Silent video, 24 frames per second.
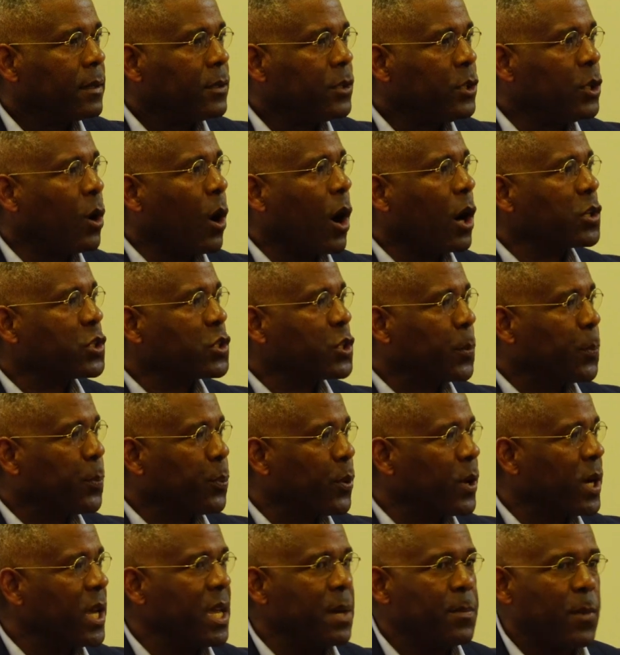You are
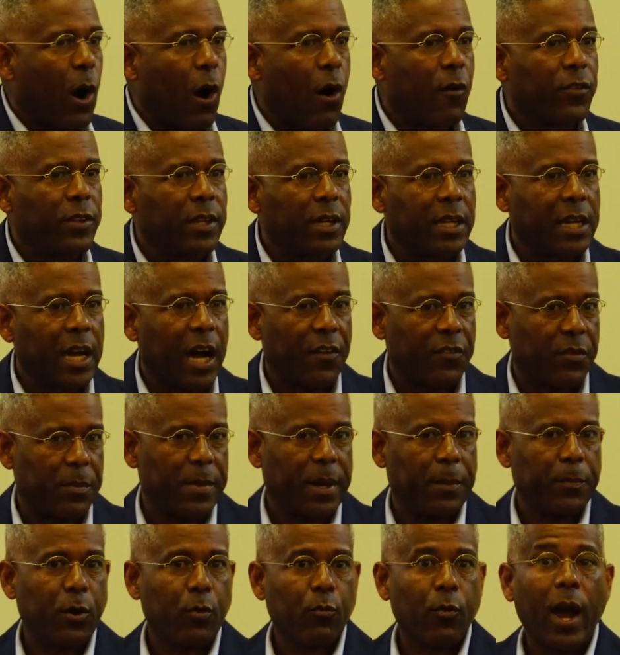supreme over the
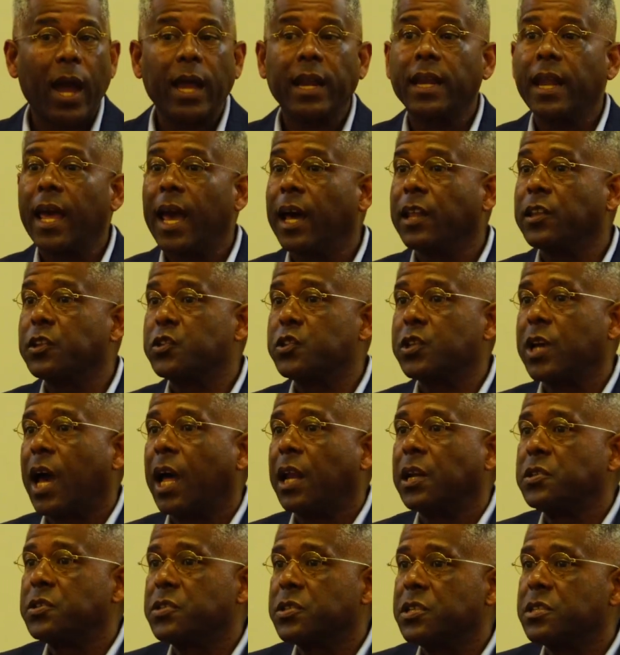government, but right now the
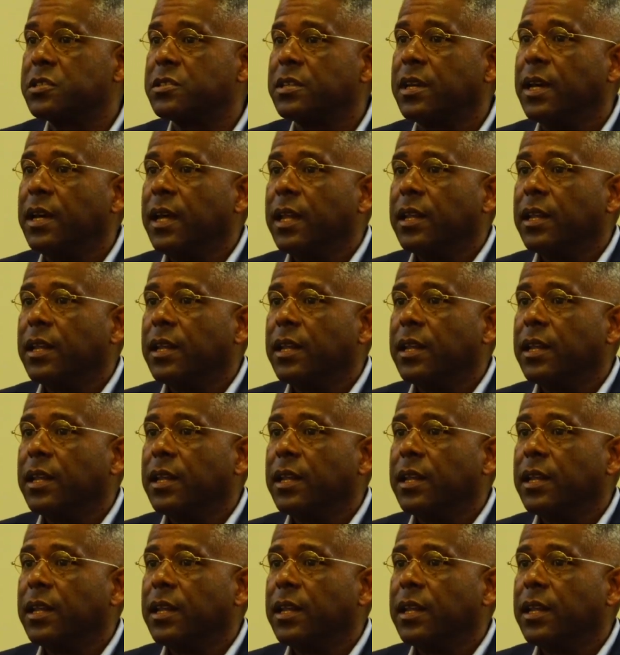challenge is